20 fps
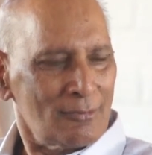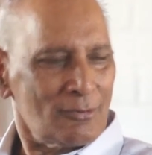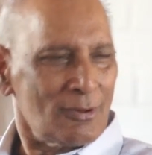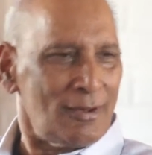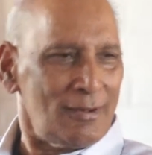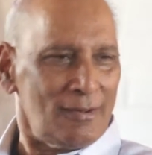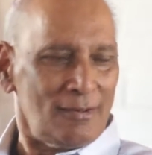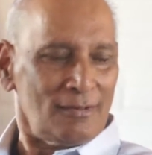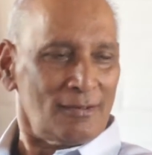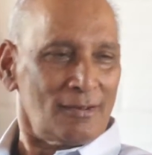So
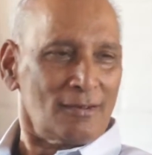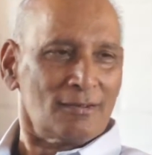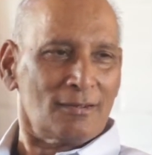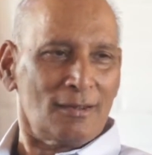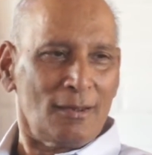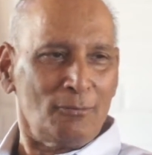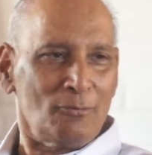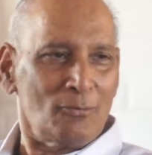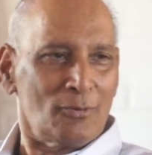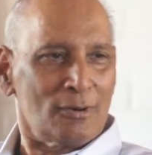he's the
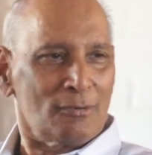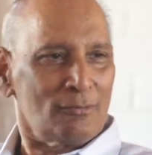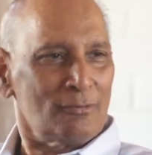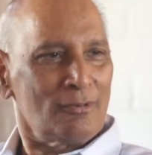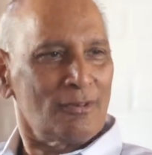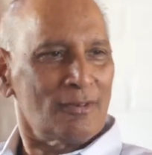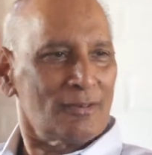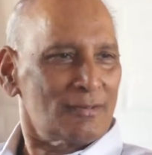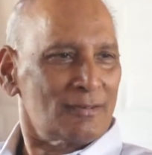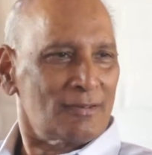same one
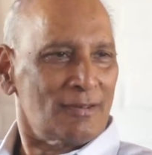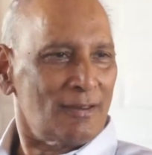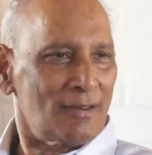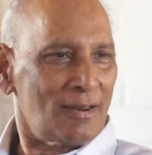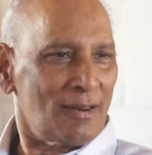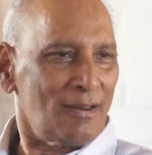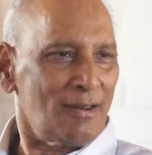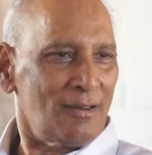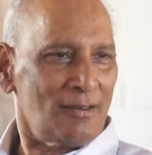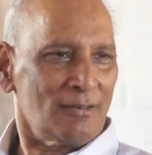who had said,
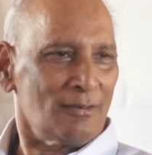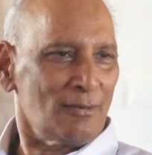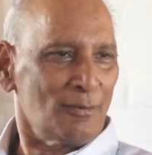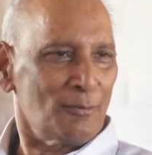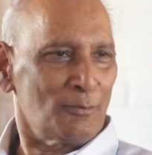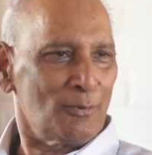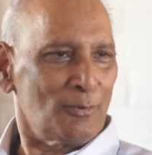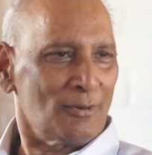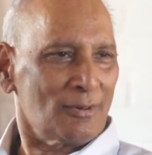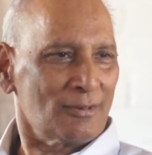I hate
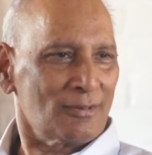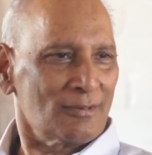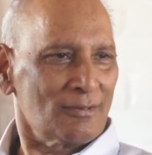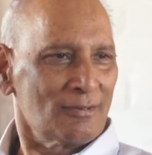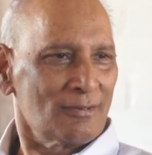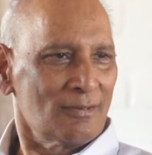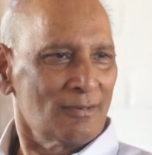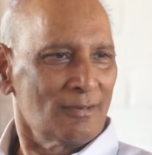your books.